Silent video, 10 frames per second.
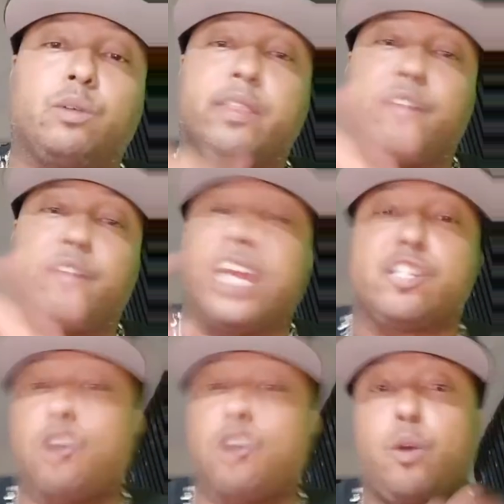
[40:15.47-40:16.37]
There is
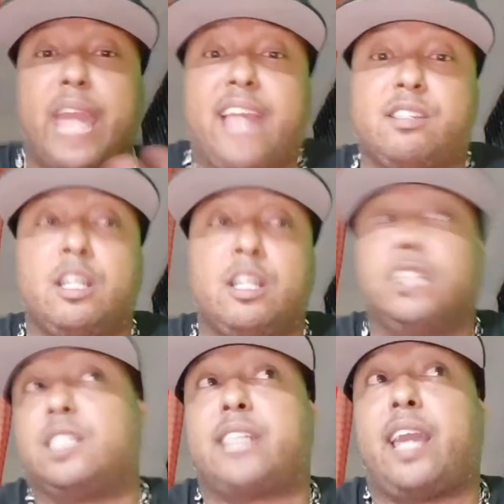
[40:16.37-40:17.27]
no case to
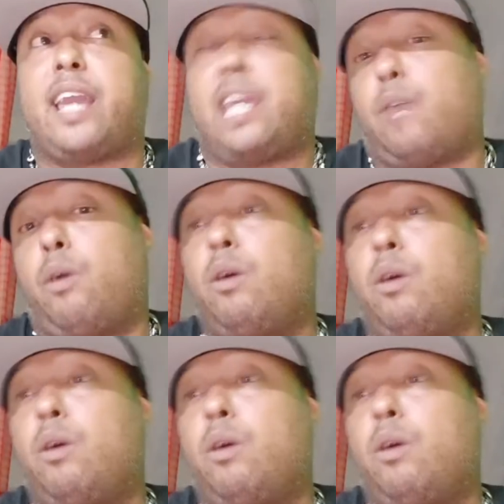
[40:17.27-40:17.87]
say, yeah, well,